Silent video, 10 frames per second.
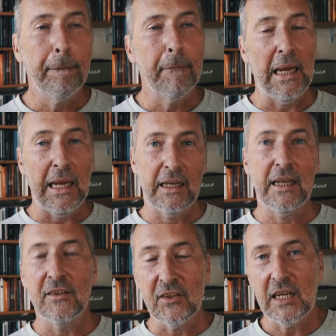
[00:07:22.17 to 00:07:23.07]
it
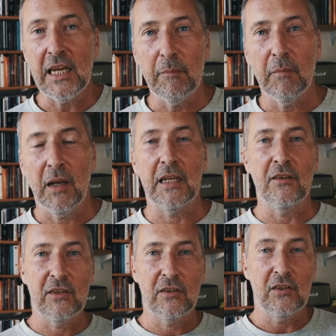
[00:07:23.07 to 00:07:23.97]
can seem like it's
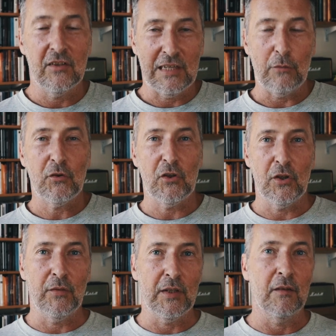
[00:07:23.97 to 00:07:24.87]

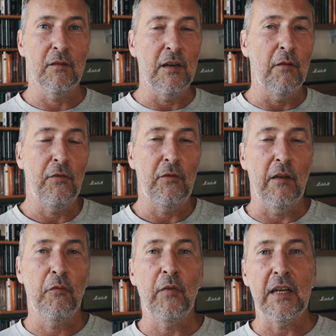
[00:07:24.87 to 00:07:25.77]
self-serving and
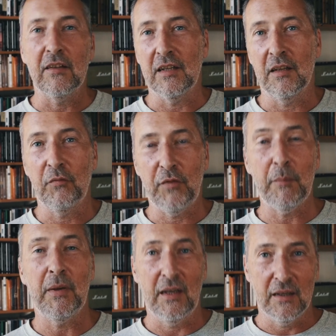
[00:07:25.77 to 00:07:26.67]
effete and
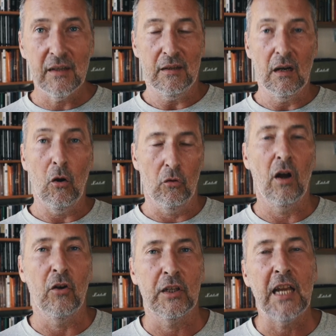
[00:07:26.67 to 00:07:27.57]
effeminate
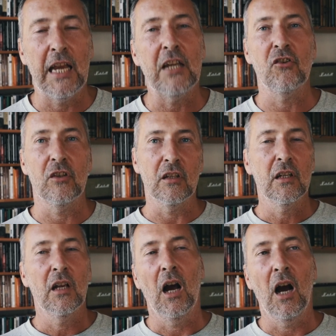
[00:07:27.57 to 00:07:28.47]
on occasion,
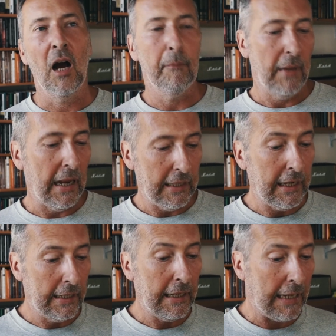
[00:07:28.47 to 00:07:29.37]
um, and it,
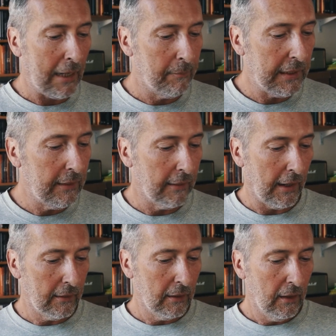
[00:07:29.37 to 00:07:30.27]
it, can be
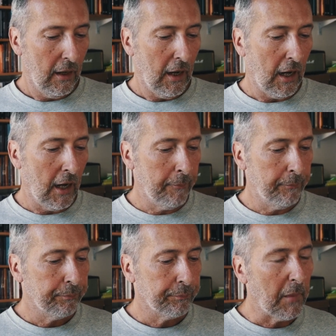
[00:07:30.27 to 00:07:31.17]
that.
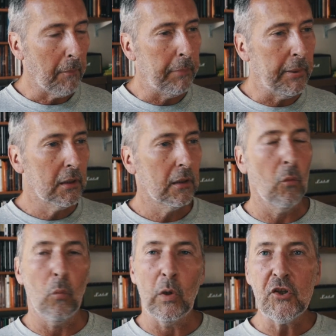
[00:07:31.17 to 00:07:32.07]
Um, but
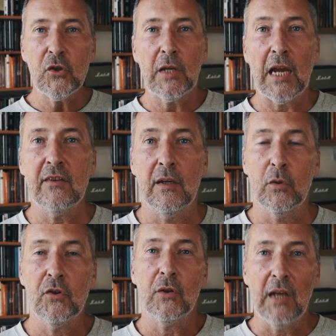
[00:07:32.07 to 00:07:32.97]
once you get it,
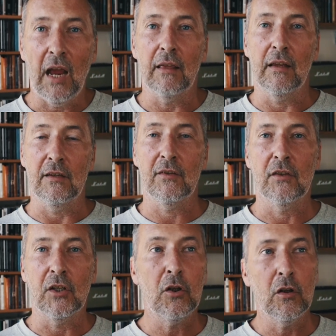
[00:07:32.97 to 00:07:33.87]
once you get this,
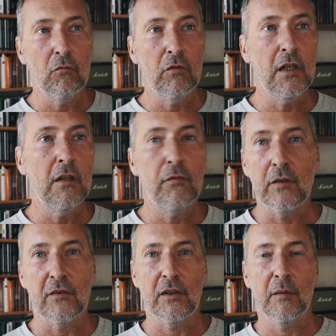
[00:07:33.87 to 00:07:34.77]
you can read, for
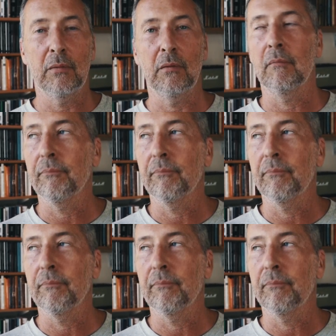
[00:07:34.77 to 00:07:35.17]
example,